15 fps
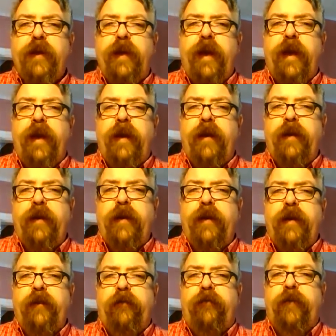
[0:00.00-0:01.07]
It
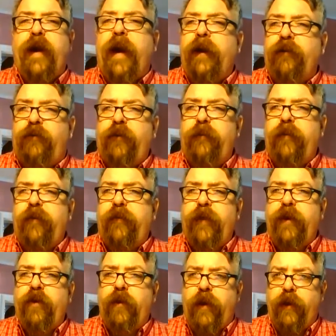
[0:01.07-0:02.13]
is not something
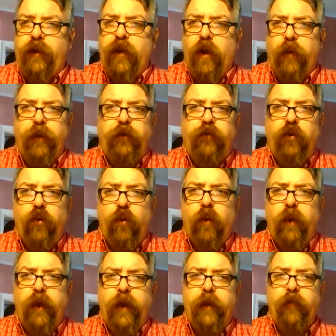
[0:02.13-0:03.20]
that you can go and
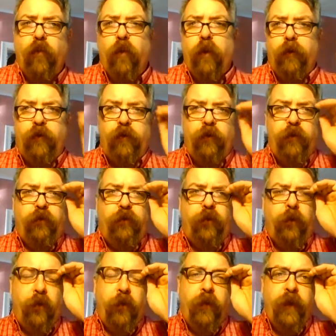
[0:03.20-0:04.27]
tour anymore due
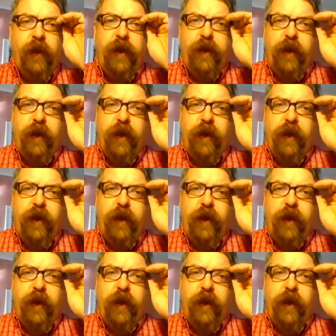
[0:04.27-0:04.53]
to